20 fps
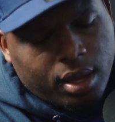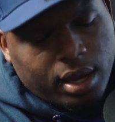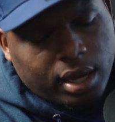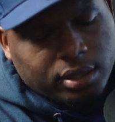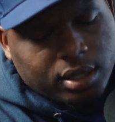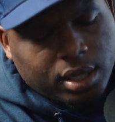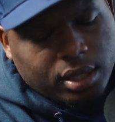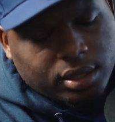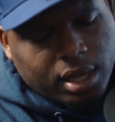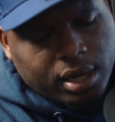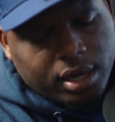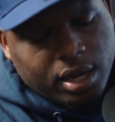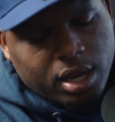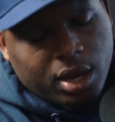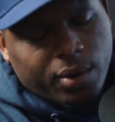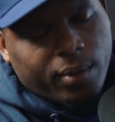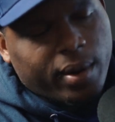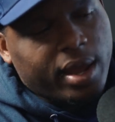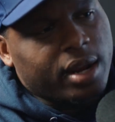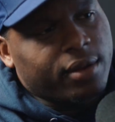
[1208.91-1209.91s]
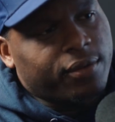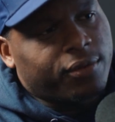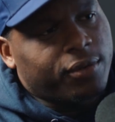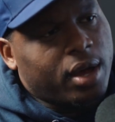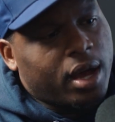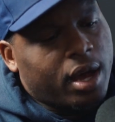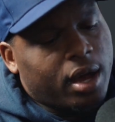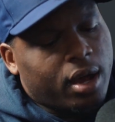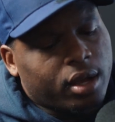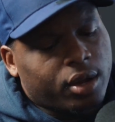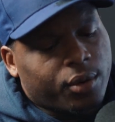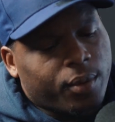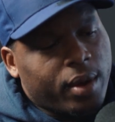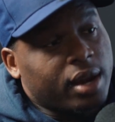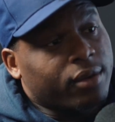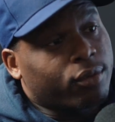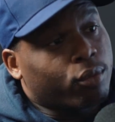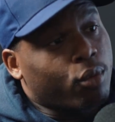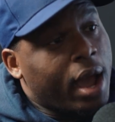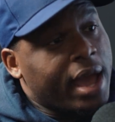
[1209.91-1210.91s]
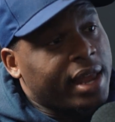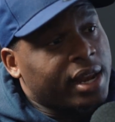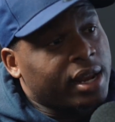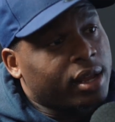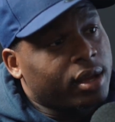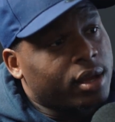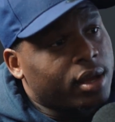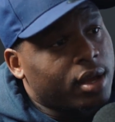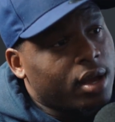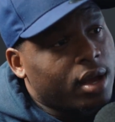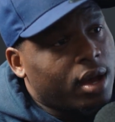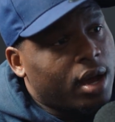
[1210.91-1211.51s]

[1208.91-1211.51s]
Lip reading: I think they need creative writing